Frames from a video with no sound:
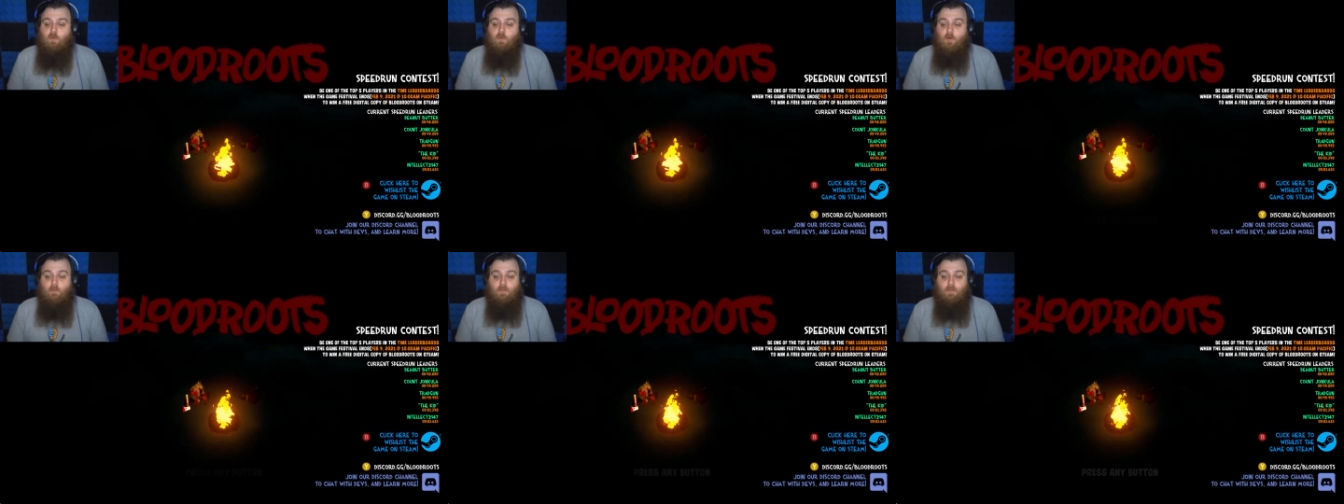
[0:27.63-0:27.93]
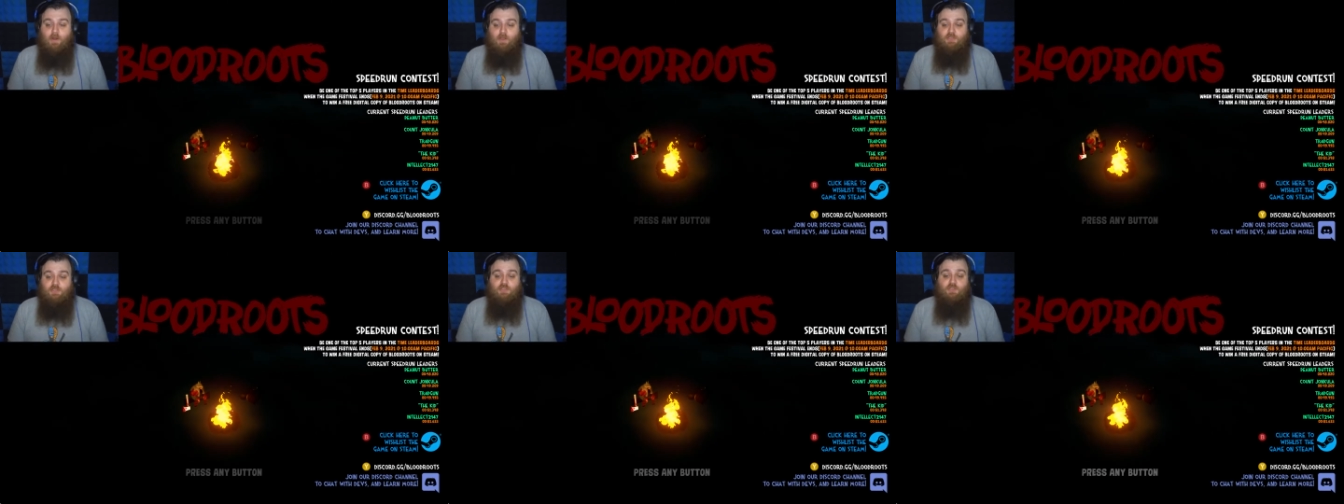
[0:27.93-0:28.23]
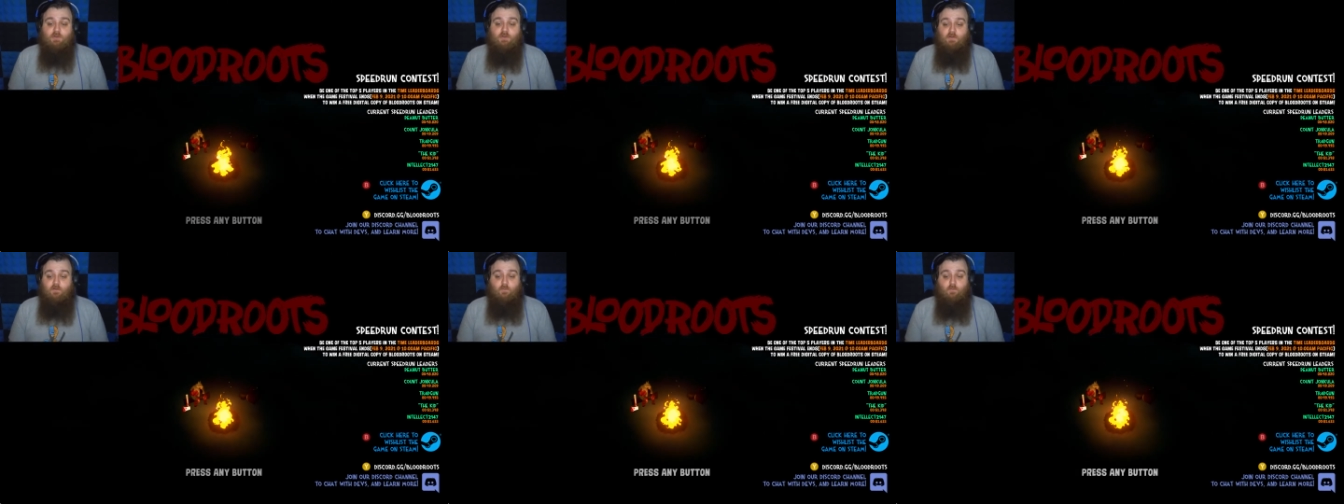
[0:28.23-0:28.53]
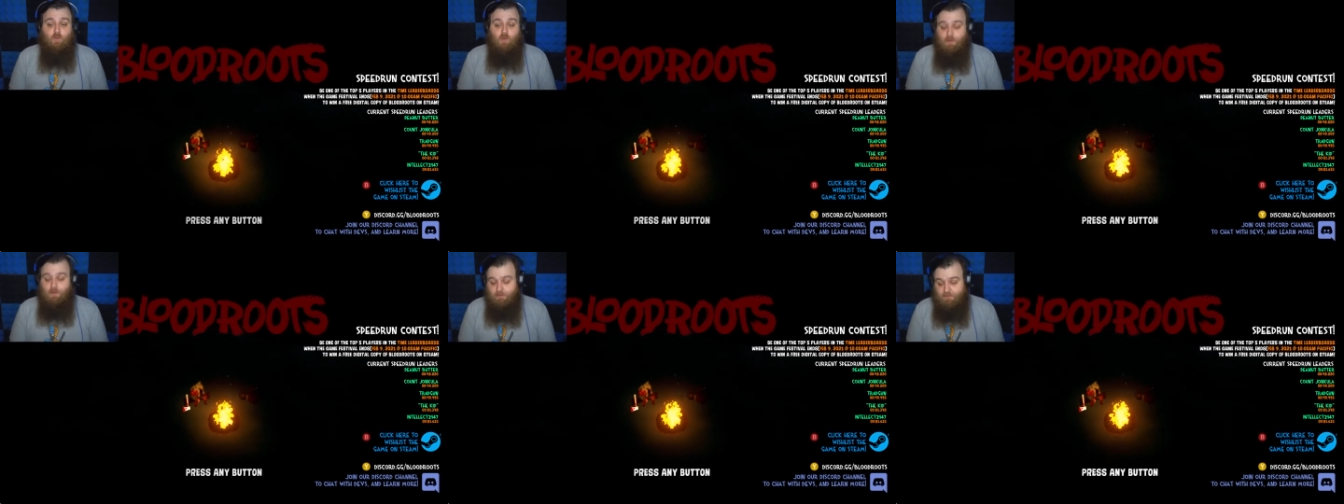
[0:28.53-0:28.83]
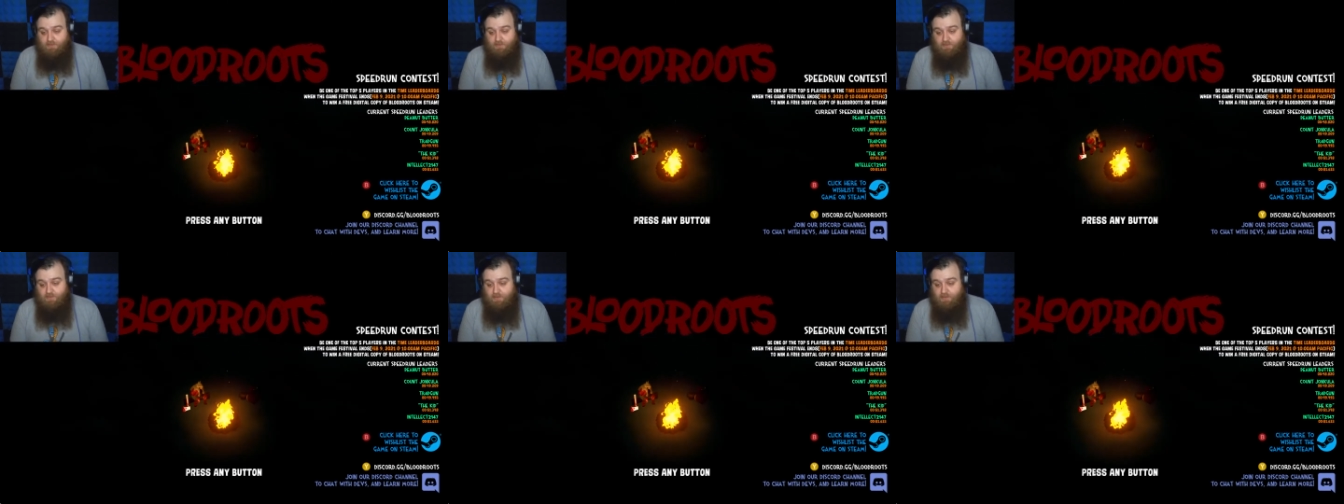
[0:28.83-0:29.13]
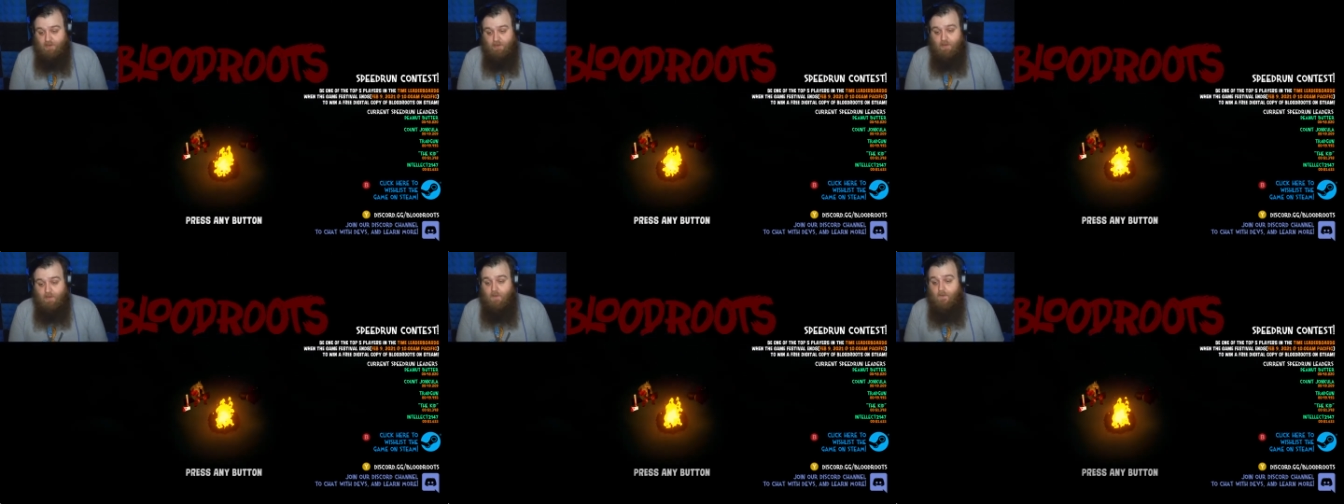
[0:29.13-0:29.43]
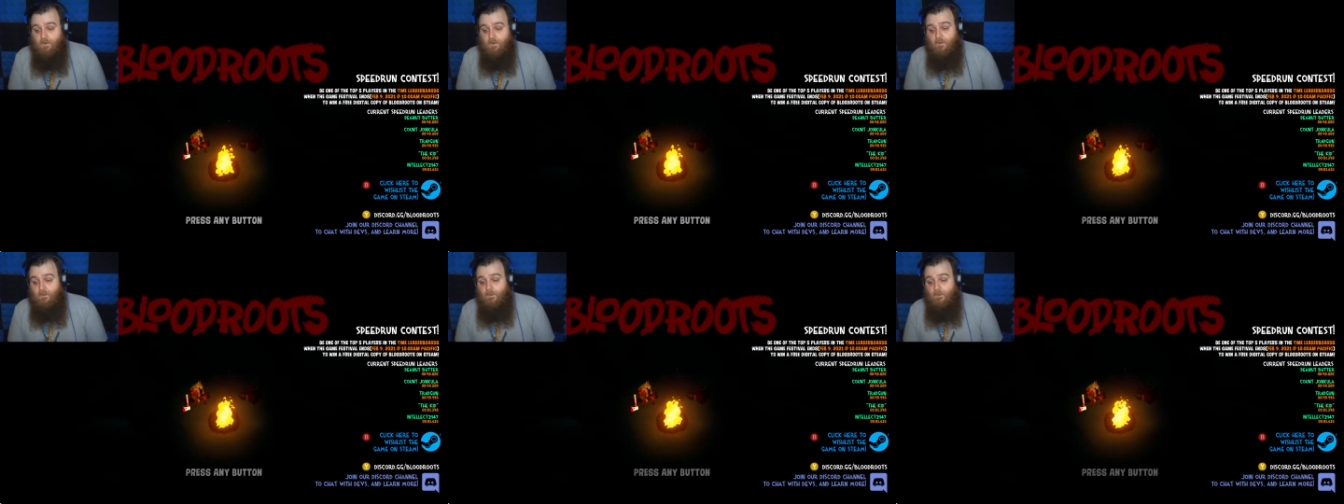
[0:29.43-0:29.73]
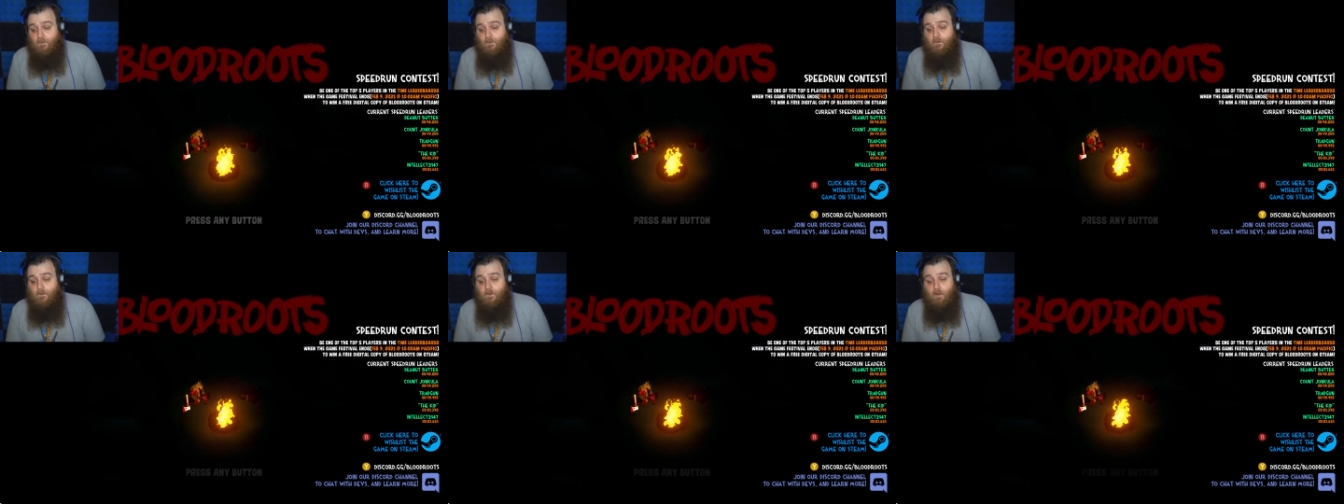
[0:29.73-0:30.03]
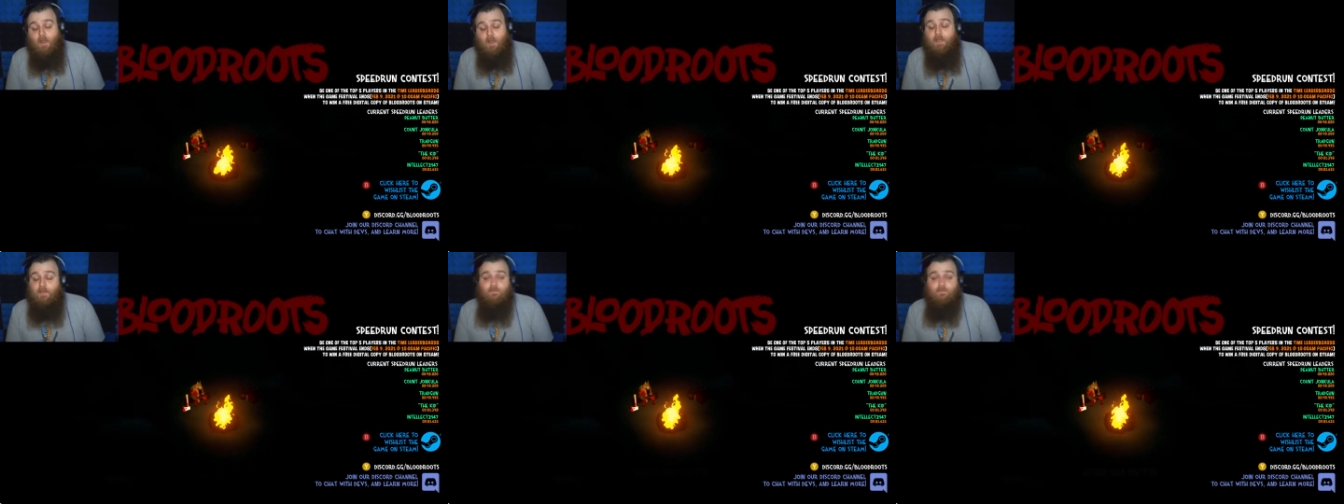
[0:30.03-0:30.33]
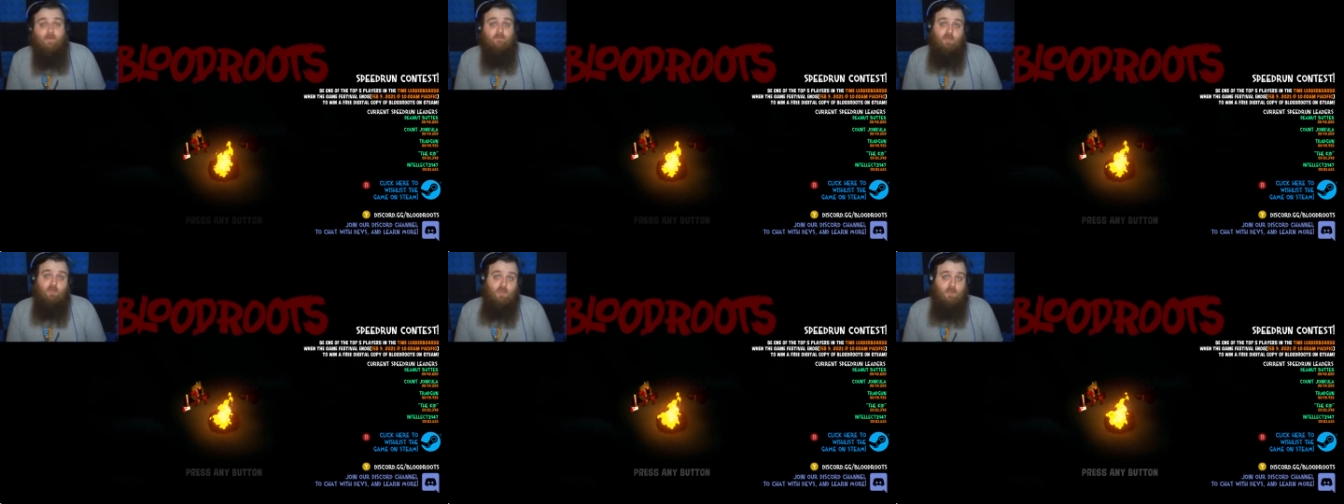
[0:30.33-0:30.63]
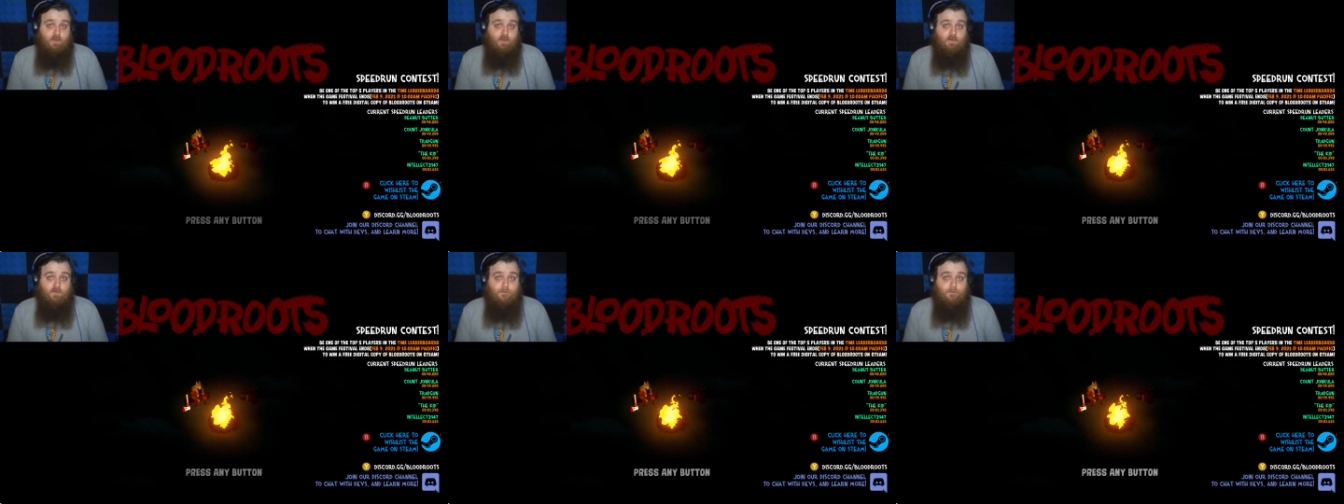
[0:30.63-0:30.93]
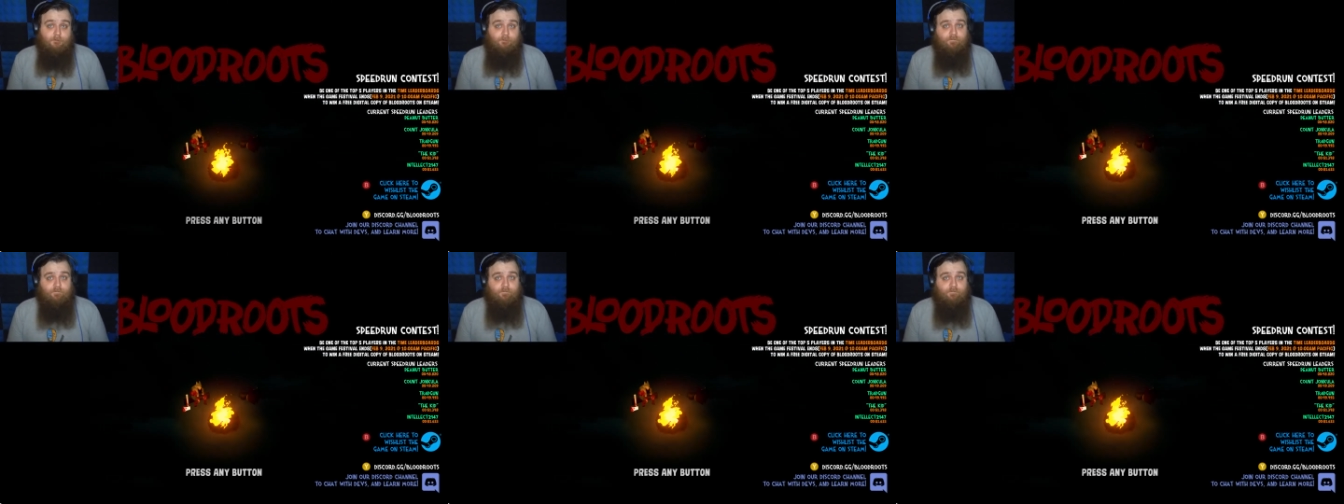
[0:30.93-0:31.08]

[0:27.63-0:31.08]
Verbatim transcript: combination of words I have ever heard.